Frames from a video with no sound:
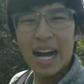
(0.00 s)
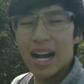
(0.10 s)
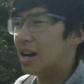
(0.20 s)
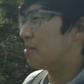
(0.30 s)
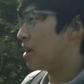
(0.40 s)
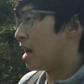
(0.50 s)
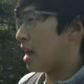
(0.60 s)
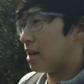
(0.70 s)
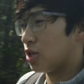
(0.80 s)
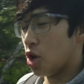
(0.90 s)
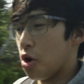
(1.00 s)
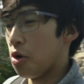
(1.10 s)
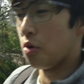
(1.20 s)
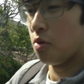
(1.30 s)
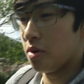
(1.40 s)
Um,
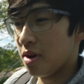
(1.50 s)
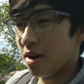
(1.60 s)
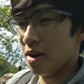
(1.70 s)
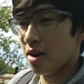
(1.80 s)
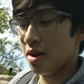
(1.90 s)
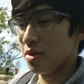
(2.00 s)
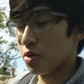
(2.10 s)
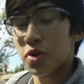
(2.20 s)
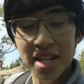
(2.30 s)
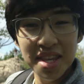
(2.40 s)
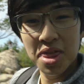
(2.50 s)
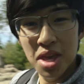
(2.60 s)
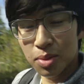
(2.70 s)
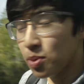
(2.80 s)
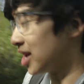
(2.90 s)
so the reason this